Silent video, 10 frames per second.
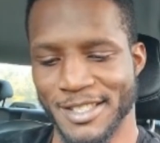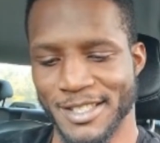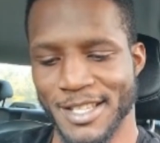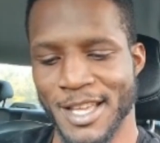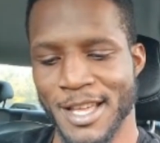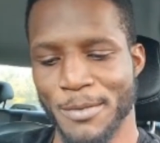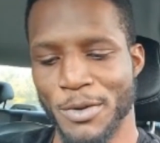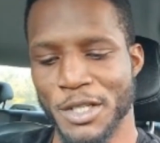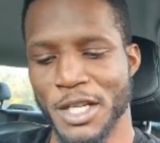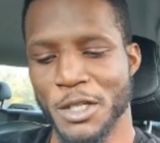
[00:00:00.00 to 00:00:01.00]
Hey,
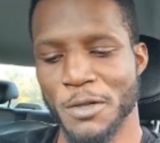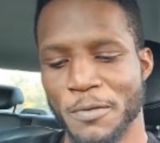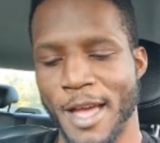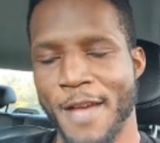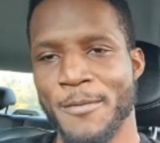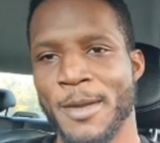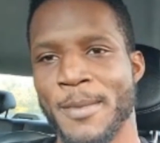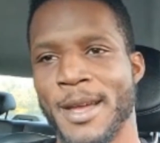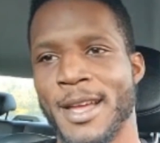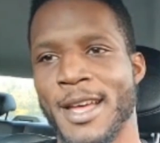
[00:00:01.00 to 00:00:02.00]
appreciate you for having me,
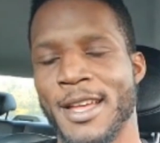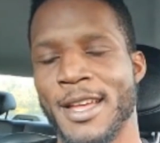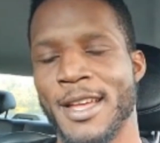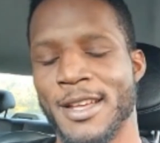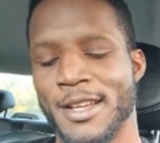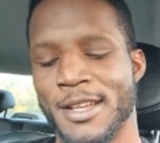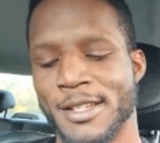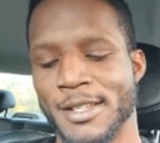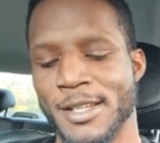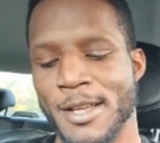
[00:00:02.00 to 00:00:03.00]
my guy.
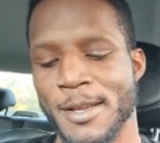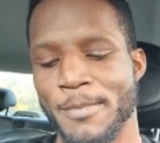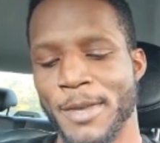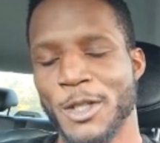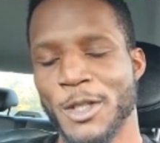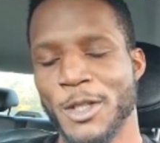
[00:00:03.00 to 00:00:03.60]
Make sure y'all look